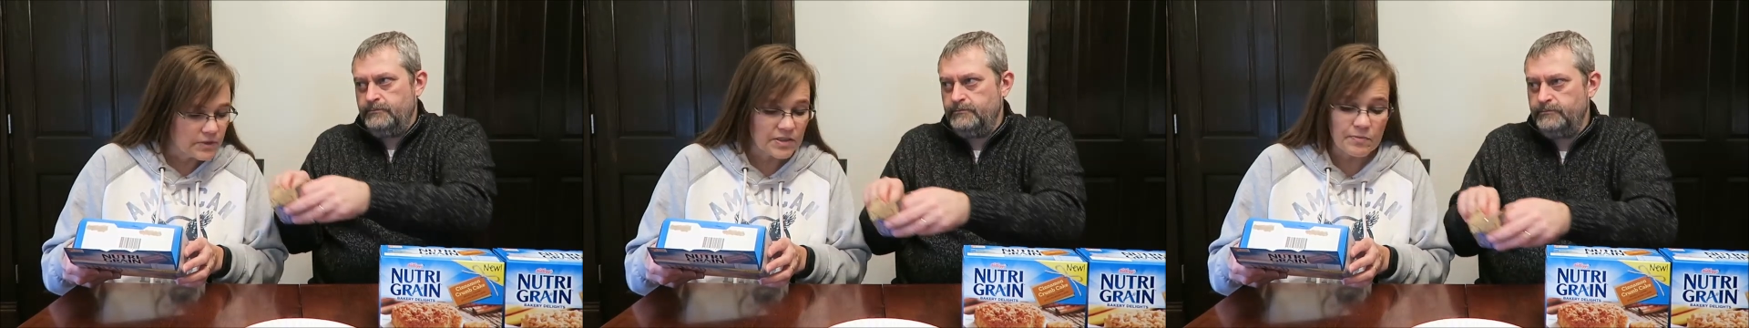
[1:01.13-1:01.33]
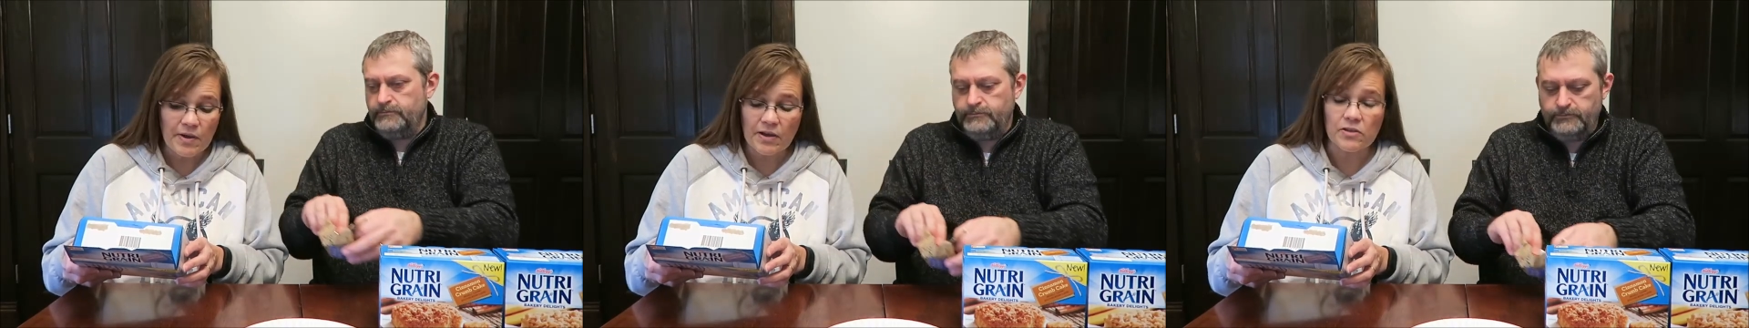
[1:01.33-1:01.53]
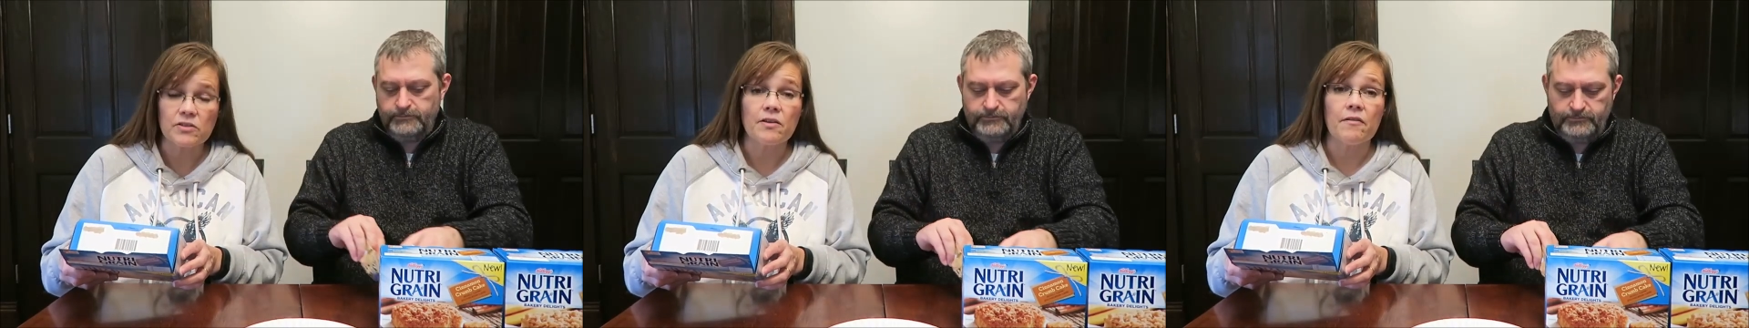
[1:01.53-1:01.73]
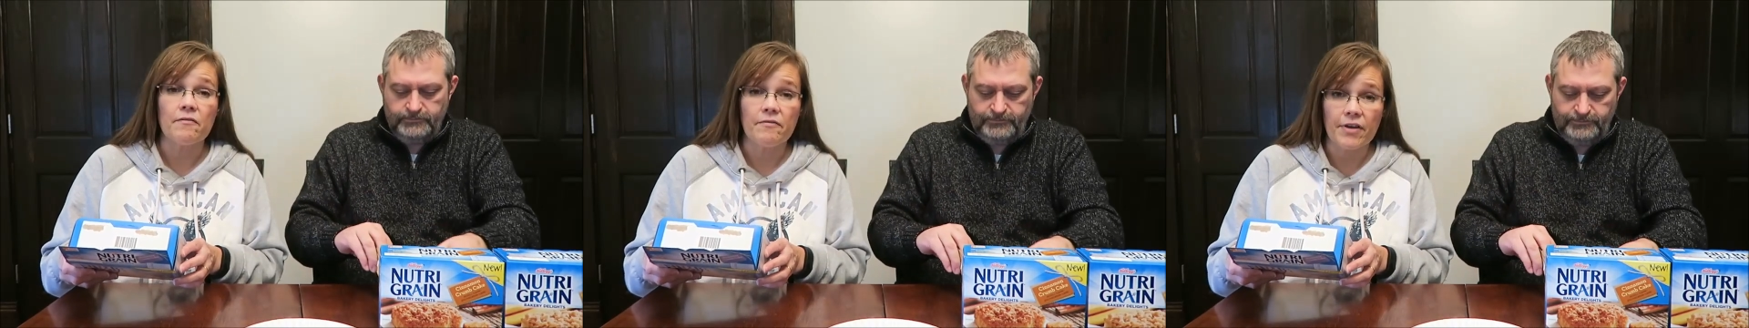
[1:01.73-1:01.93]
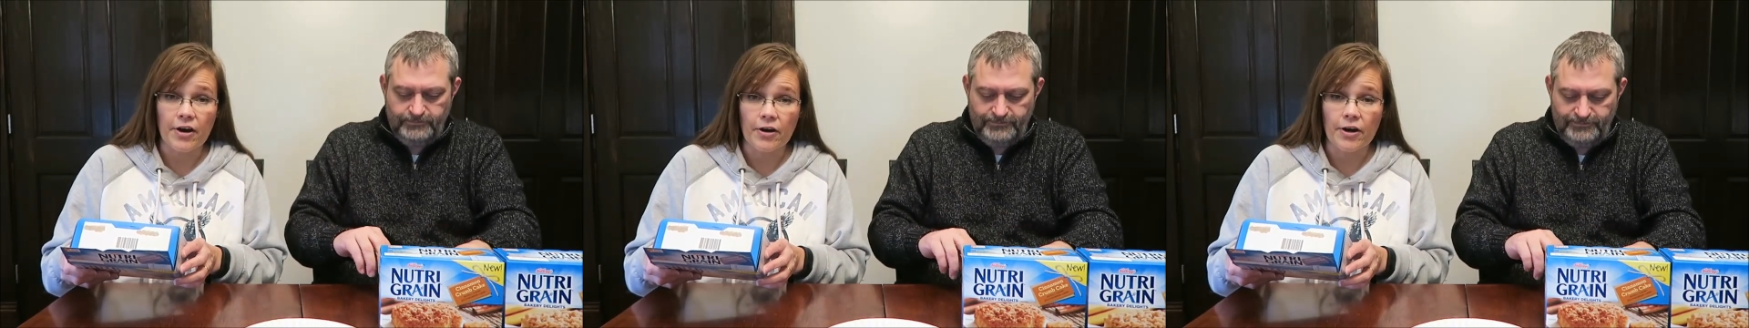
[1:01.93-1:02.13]
Speaker 1: Smells
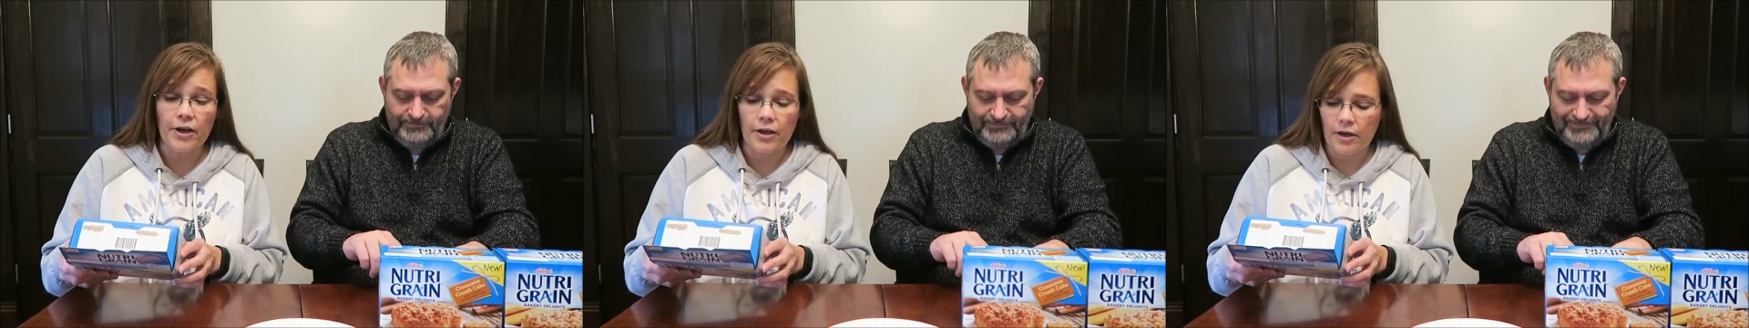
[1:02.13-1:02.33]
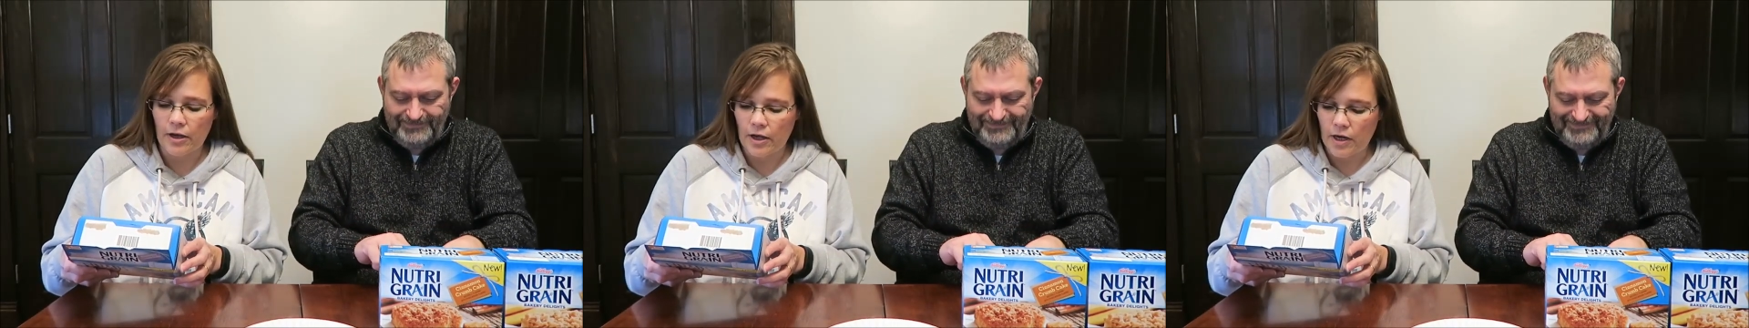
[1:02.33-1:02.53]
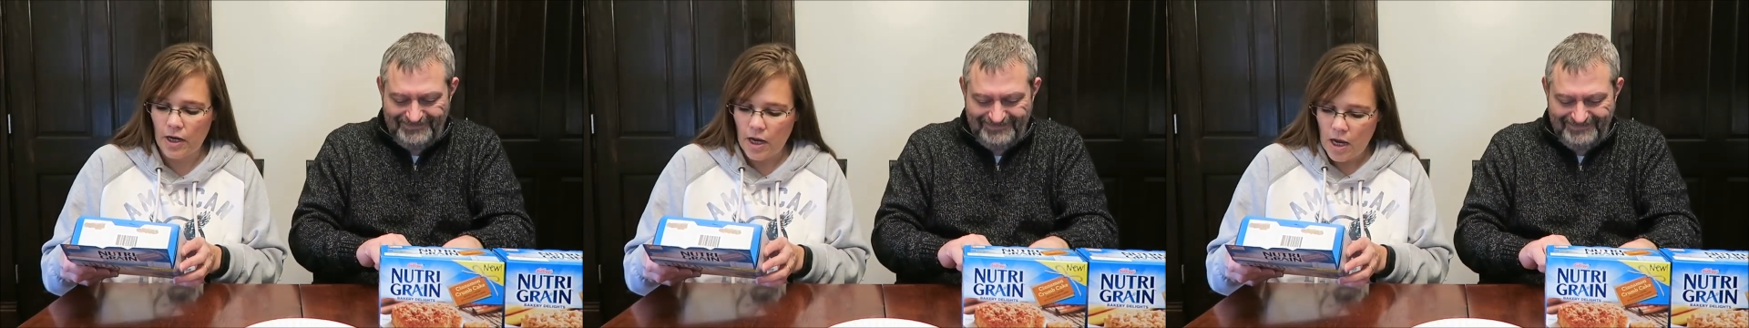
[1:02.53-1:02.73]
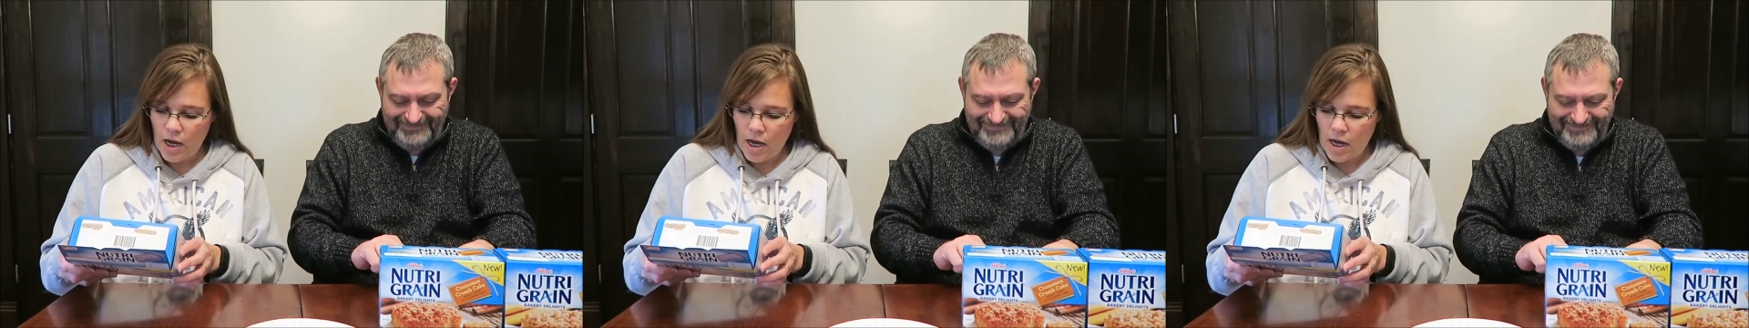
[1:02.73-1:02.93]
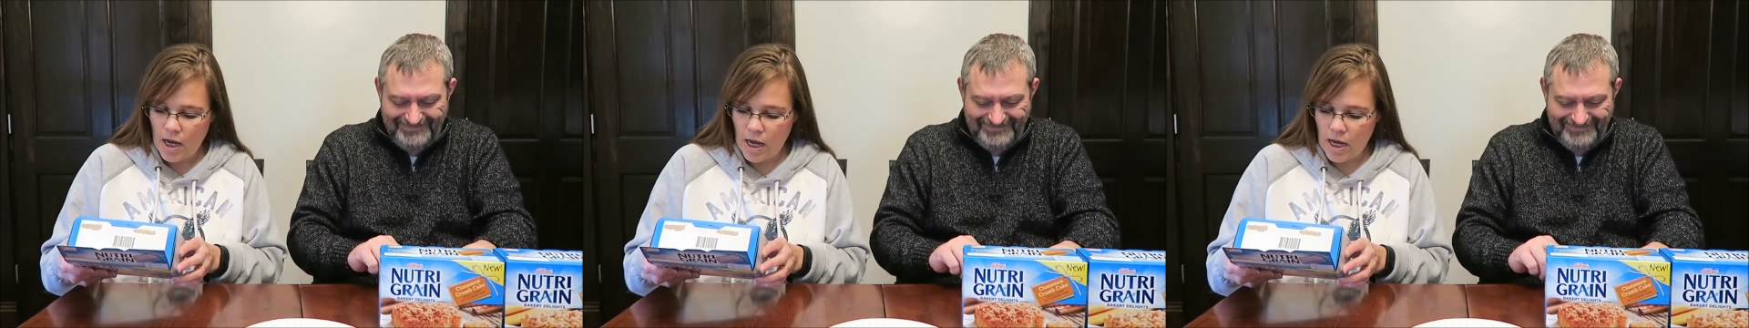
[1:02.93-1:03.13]
very good.
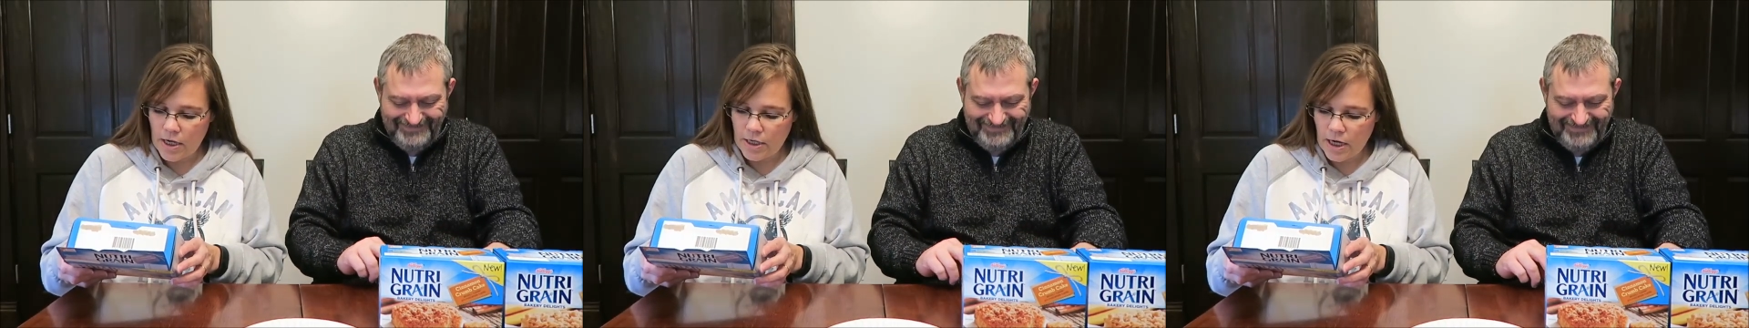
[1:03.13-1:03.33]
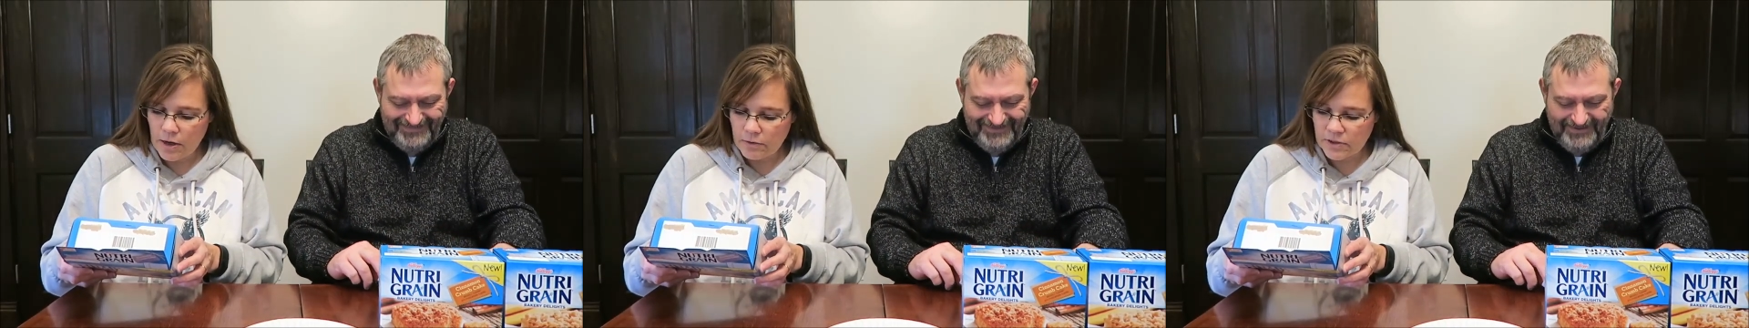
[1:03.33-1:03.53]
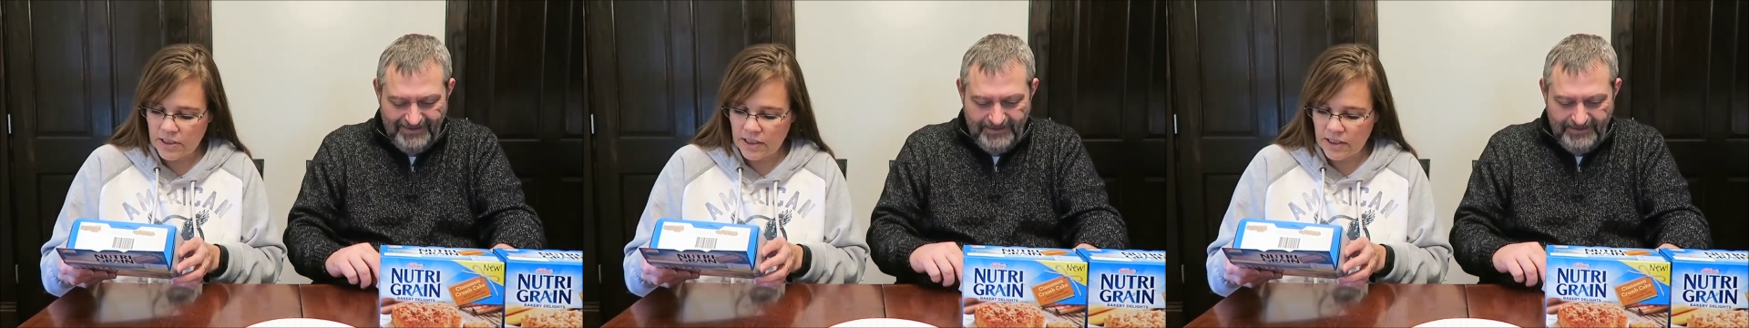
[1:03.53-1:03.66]
Uh, no